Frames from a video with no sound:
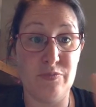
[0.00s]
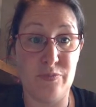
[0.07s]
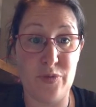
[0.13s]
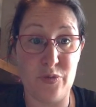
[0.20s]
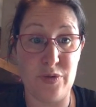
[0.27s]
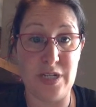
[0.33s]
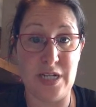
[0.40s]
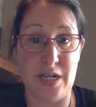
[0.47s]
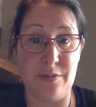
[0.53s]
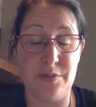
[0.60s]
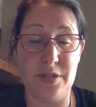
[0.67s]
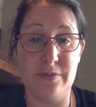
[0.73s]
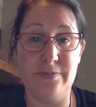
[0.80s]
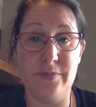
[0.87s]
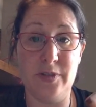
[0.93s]
3
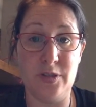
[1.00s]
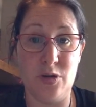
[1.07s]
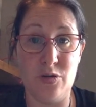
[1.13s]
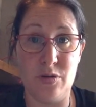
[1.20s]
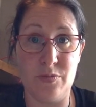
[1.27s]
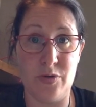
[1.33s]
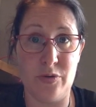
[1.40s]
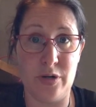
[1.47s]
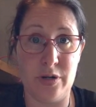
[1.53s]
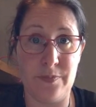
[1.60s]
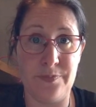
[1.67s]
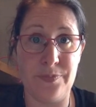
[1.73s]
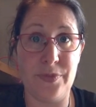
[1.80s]
types: locomotor,